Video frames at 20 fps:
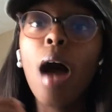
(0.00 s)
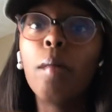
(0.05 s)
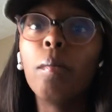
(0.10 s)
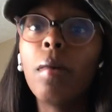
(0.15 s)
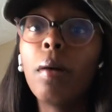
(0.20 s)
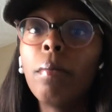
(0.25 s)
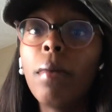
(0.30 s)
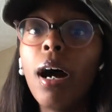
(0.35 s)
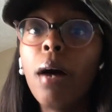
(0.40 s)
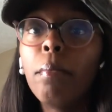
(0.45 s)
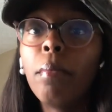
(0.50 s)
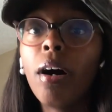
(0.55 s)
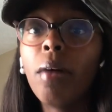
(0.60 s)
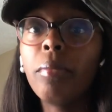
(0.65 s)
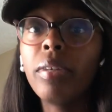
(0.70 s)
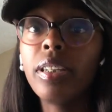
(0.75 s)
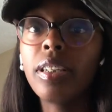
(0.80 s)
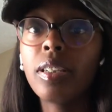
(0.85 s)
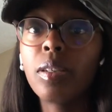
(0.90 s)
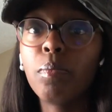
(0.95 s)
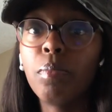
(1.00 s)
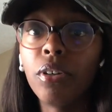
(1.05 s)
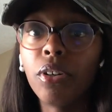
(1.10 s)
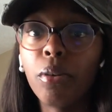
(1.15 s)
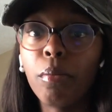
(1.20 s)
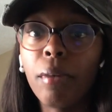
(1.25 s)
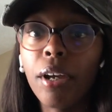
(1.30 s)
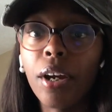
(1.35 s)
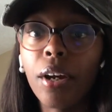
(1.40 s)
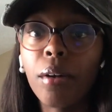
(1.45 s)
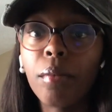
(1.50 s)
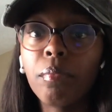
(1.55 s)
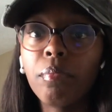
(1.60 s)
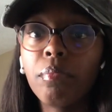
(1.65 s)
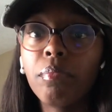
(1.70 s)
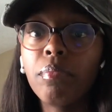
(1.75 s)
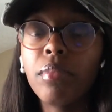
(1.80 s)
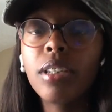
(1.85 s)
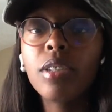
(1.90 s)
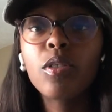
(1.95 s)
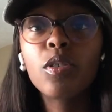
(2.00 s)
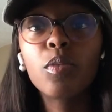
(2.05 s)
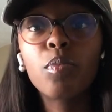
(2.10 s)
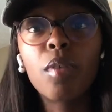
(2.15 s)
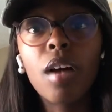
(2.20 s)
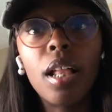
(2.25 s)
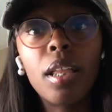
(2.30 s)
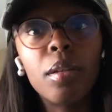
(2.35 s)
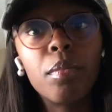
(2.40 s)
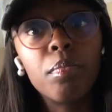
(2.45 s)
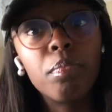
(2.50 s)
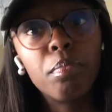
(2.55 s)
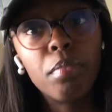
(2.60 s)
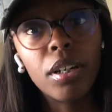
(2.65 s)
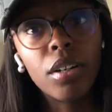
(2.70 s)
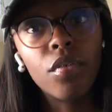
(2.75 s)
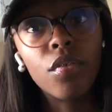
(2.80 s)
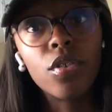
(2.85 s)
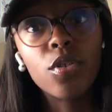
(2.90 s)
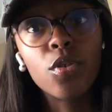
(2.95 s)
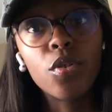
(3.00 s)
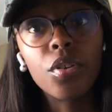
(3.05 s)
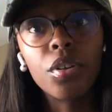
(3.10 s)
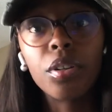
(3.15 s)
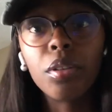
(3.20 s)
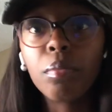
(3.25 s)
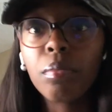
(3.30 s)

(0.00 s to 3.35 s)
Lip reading: My mom bought me this Build-A-Bear. this is probably beneficial.